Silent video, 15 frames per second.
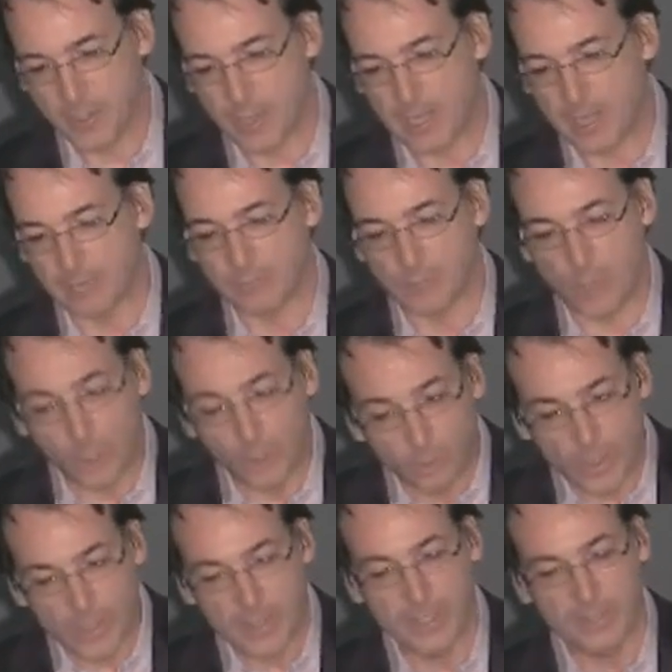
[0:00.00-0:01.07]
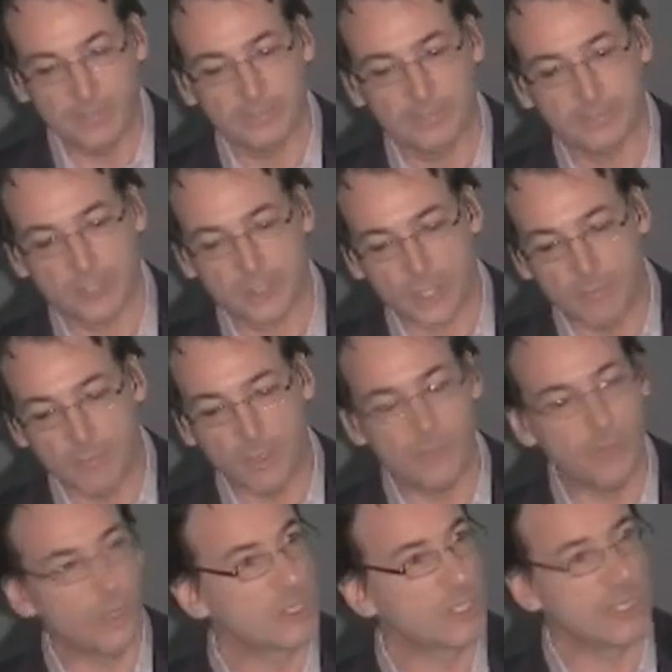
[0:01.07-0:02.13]
And there are already
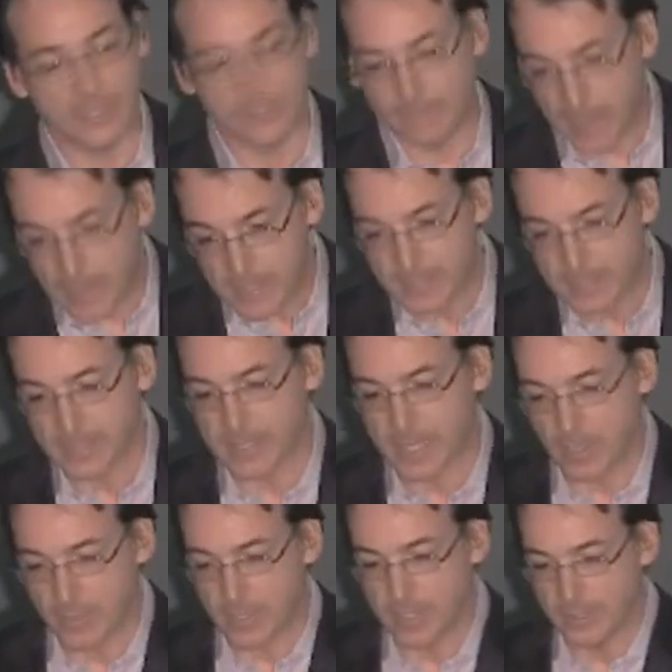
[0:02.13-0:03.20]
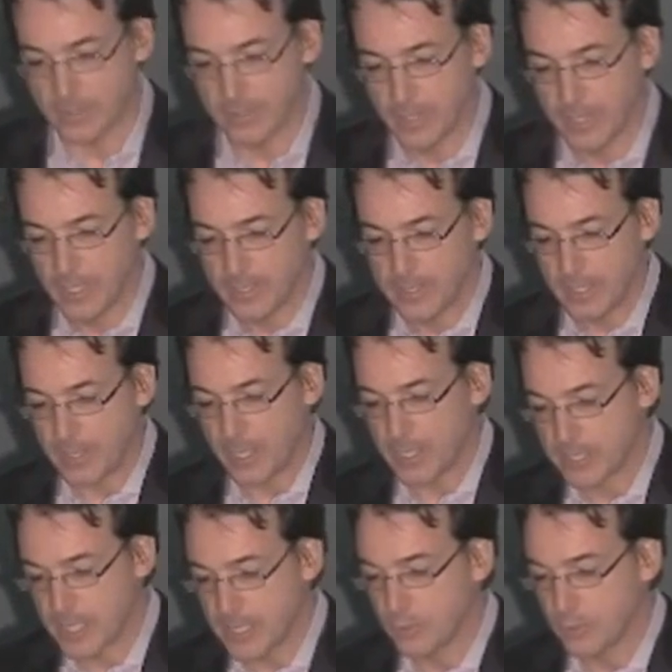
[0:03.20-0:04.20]
some commercial devices out there